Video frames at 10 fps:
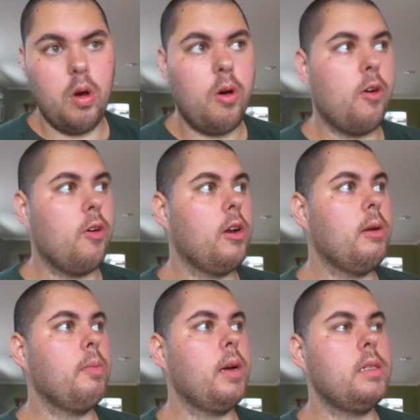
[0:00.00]

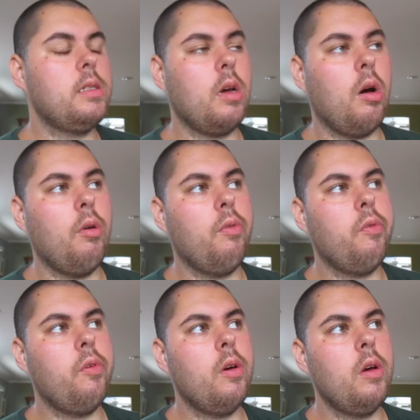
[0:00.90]
holding
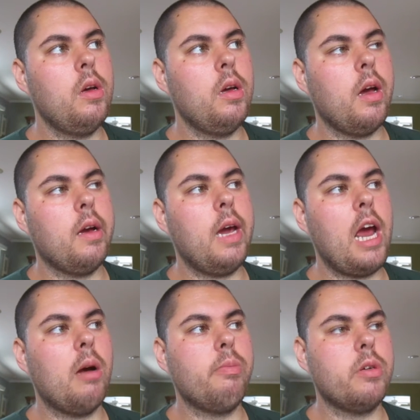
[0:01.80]
myself
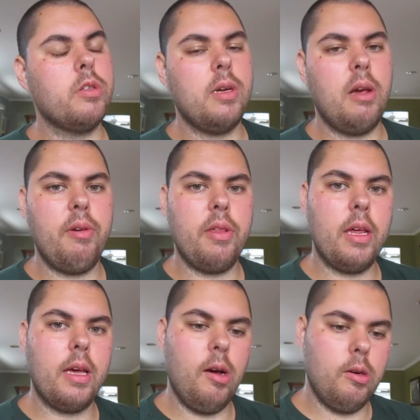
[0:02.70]
accountable to
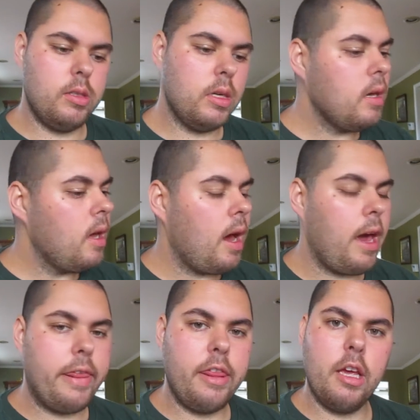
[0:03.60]
everything else,
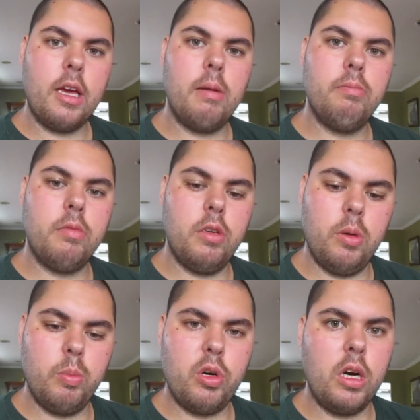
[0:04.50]
I think I'm
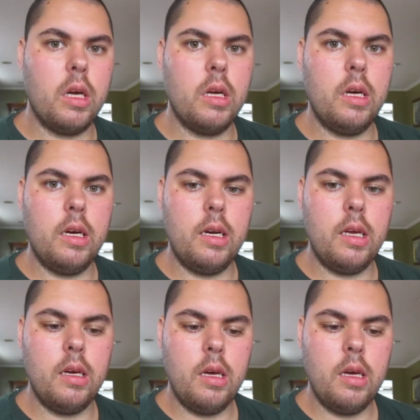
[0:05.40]
doing pretty good.